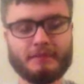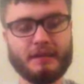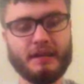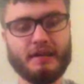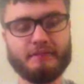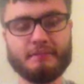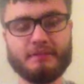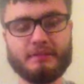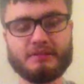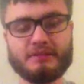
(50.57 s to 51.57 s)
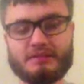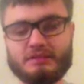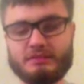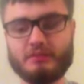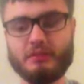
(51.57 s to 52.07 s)
And
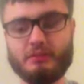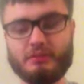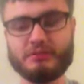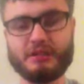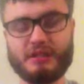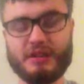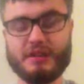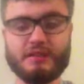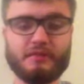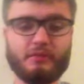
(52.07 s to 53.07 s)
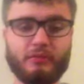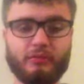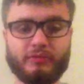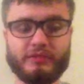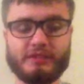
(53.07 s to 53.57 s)
plus, I want to try,
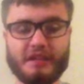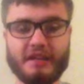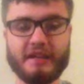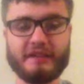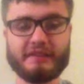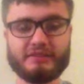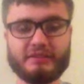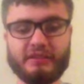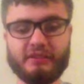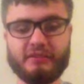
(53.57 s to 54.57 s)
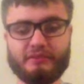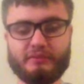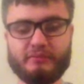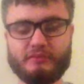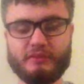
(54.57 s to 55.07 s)
hopefully, today I can try to
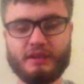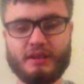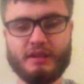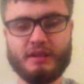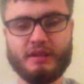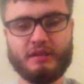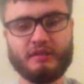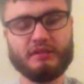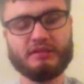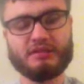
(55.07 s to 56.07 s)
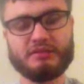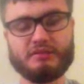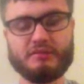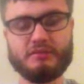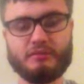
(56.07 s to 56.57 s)
at least
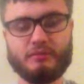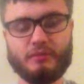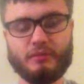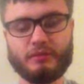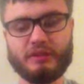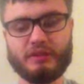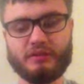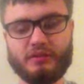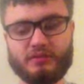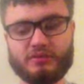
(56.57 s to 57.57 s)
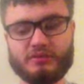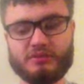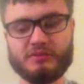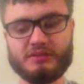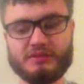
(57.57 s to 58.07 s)
get close to
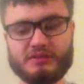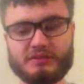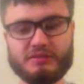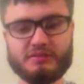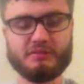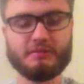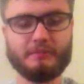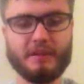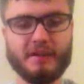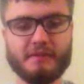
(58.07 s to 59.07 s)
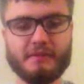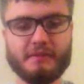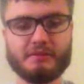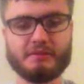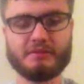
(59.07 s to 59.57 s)
finishing
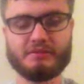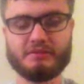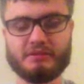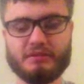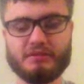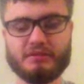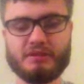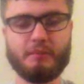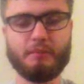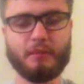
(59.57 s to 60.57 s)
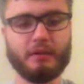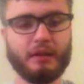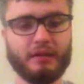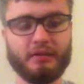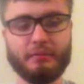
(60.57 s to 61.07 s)
pathways because I'm I
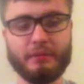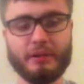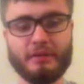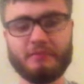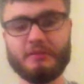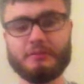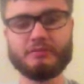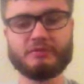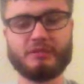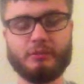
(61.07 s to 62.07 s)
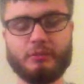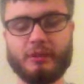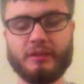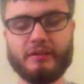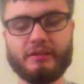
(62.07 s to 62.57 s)
know I'm 95% of the way
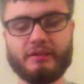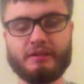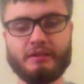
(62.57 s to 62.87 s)
done,